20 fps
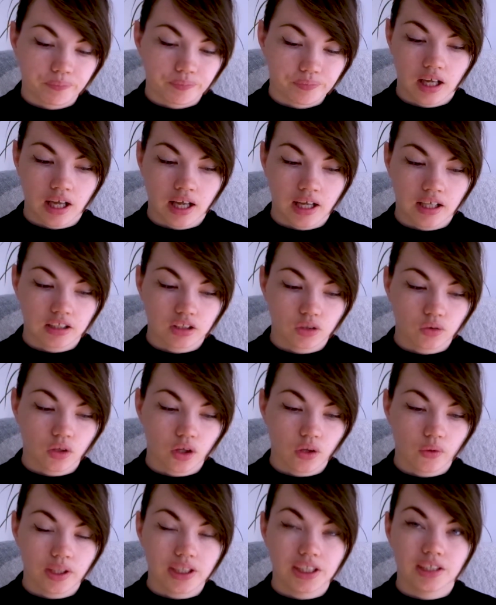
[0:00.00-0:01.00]
And
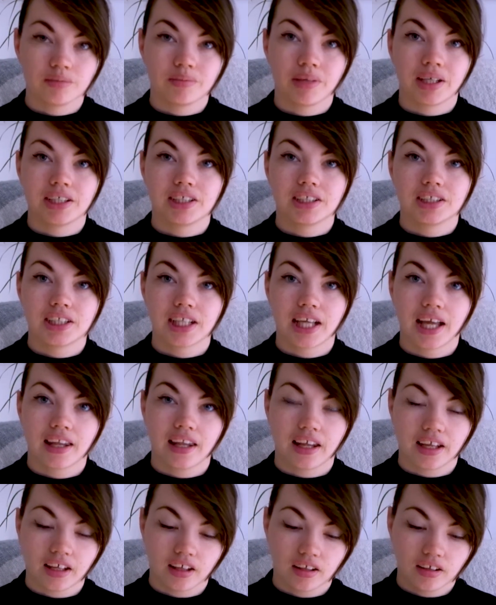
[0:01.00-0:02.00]
although I didn't manage to get
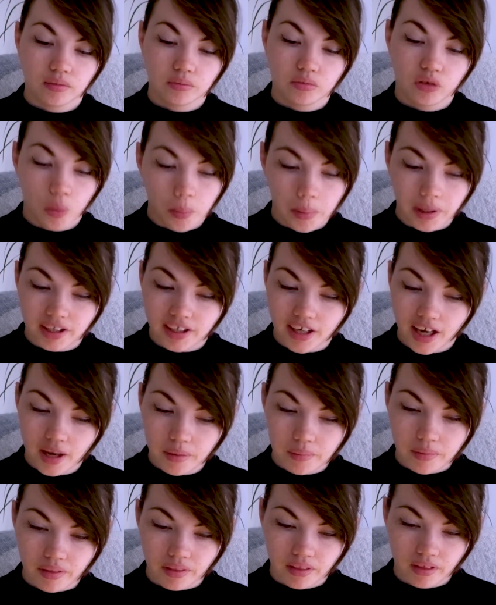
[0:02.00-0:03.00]
like proper
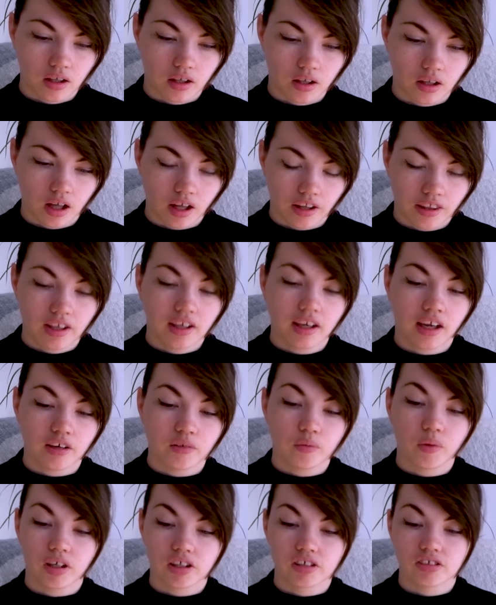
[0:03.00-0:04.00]
depth, I think that it
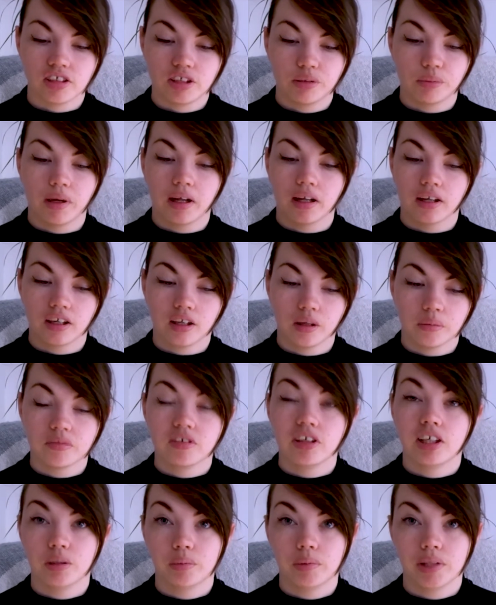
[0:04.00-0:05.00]
works really well and I'm
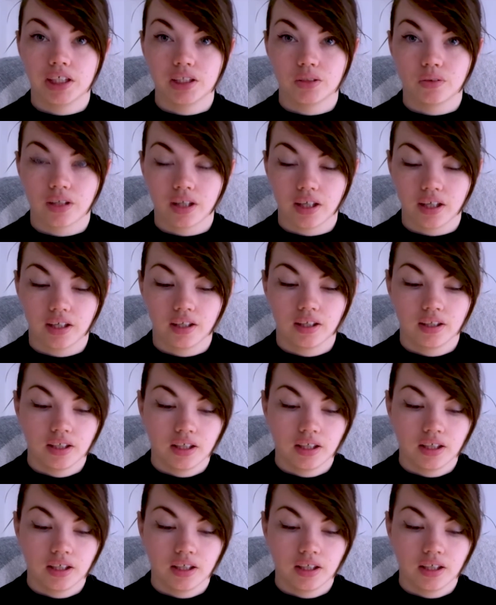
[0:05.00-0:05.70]
really pleased with it.